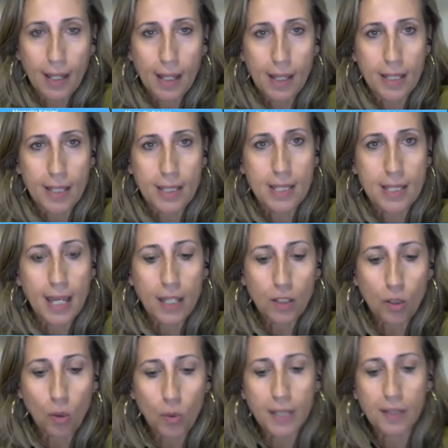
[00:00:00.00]
that
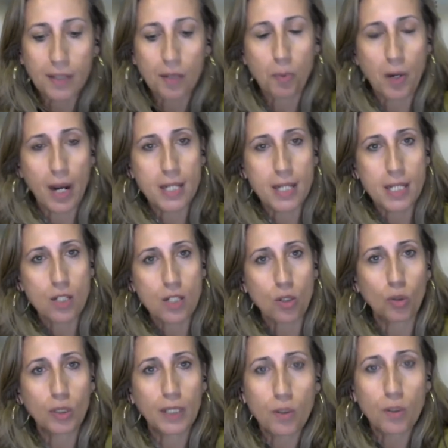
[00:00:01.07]
state-owned enterprises
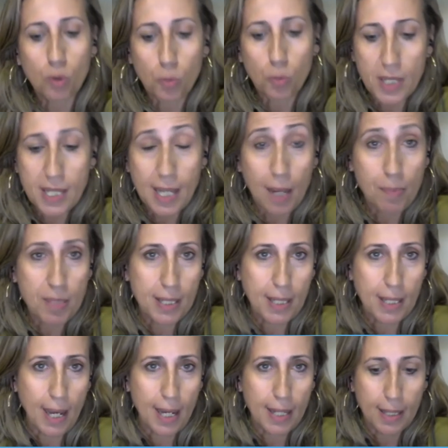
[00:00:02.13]
continue to be
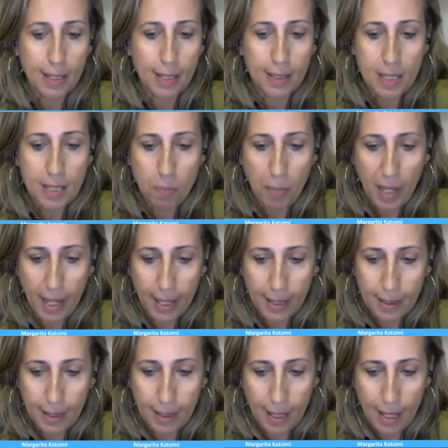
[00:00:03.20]
subsidized despite
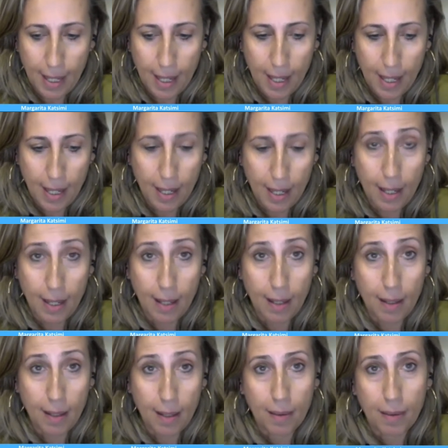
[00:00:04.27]

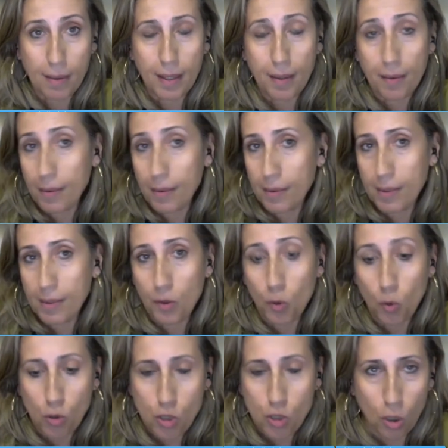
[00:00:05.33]
the
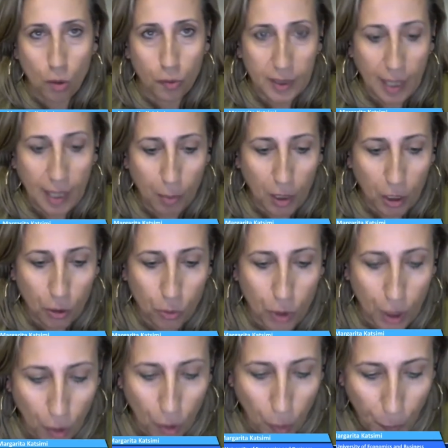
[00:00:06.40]
rules of
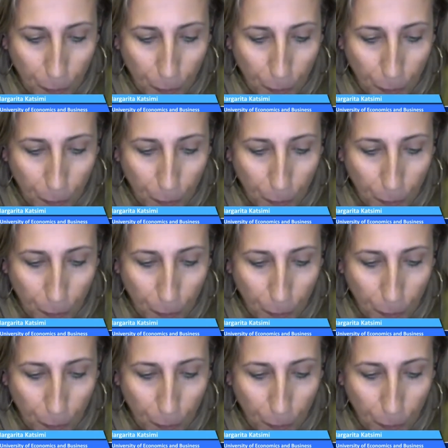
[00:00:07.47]
WTO.